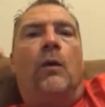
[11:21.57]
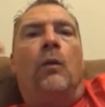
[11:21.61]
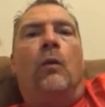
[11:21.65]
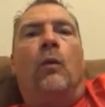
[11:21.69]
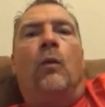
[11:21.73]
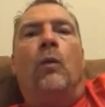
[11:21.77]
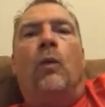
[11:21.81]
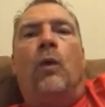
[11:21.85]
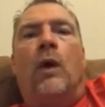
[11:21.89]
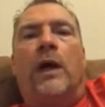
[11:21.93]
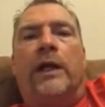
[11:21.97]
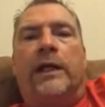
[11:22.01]

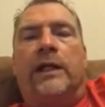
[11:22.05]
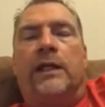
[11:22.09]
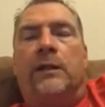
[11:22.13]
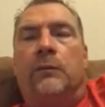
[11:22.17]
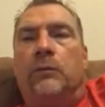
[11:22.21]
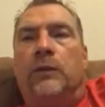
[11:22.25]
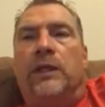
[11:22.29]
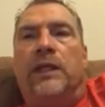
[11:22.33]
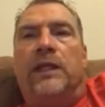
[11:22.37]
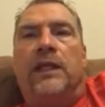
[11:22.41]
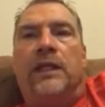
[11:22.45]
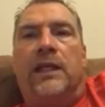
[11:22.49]
what
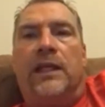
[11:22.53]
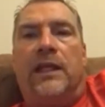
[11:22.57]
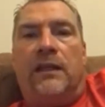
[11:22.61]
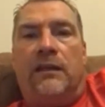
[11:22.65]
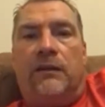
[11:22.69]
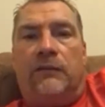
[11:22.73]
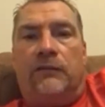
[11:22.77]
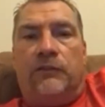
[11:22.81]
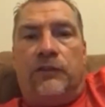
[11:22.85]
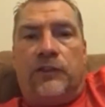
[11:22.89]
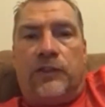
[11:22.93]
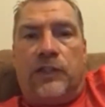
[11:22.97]
can we
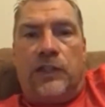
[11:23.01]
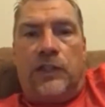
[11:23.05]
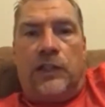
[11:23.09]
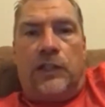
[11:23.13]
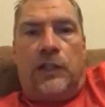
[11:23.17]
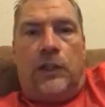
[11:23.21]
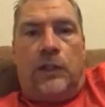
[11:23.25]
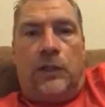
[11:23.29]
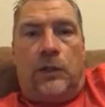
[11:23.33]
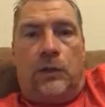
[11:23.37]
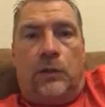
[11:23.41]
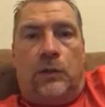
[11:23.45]
give to
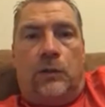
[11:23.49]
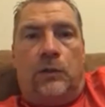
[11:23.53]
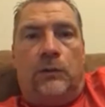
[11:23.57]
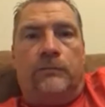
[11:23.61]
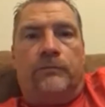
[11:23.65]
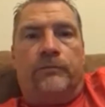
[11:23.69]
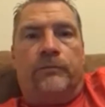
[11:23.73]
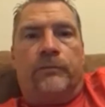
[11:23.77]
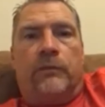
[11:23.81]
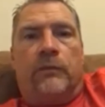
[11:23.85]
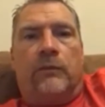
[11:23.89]
you